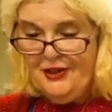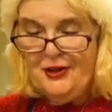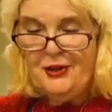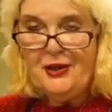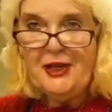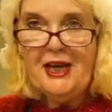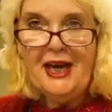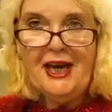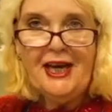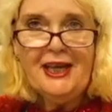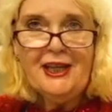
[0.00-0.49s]

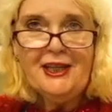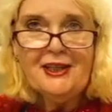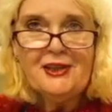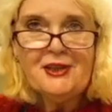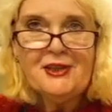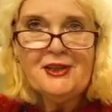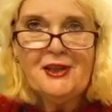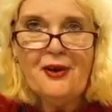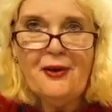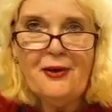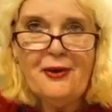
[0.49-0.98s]
Okay,
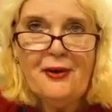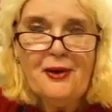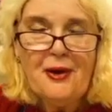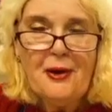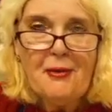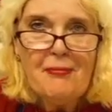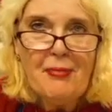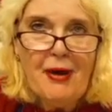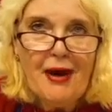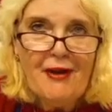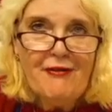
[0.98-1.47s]
so
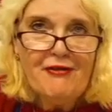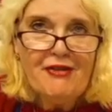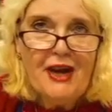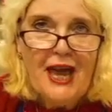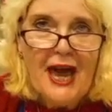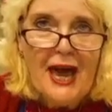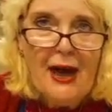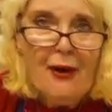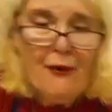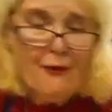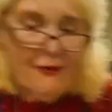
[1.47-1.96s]
bye for
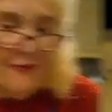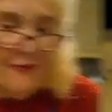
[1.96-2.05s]
now.